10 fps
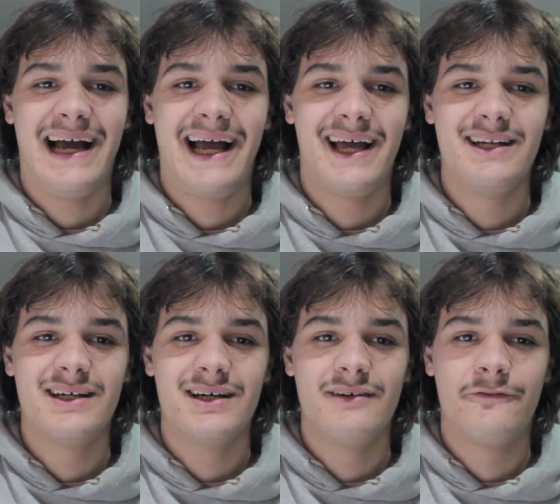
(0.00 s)

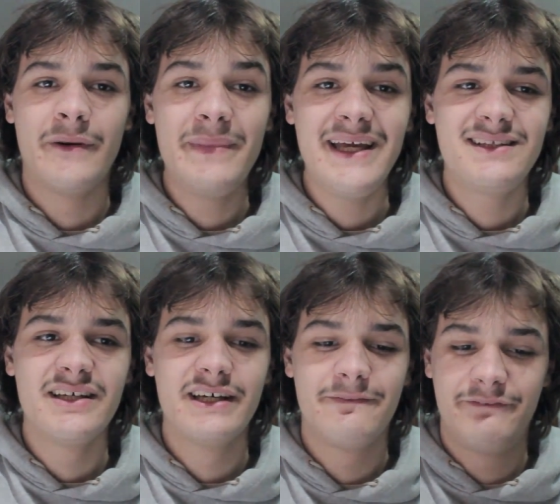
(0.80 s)
And for me
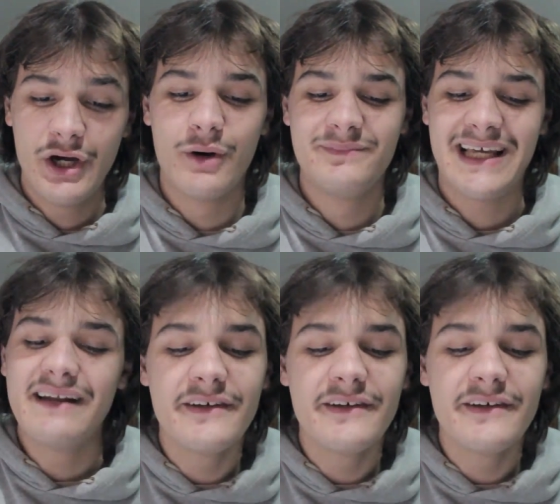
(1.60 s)
to film 10,